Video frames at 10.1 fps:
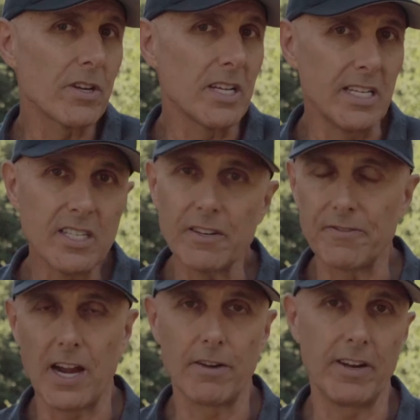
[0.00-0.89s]
there isn't a
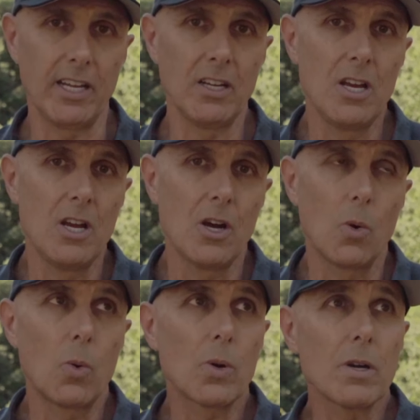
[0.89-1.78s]
fire ring,
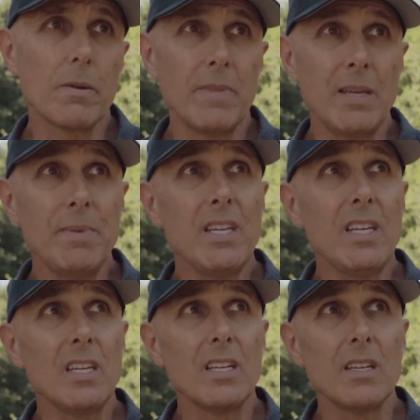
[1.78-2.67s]
or
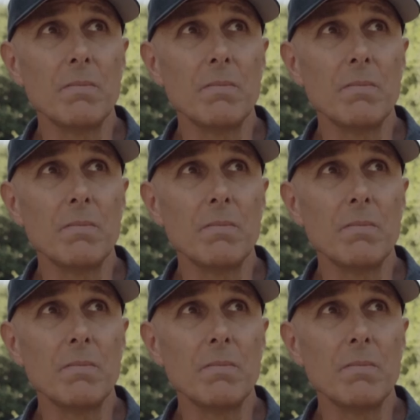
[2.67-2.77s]
maybe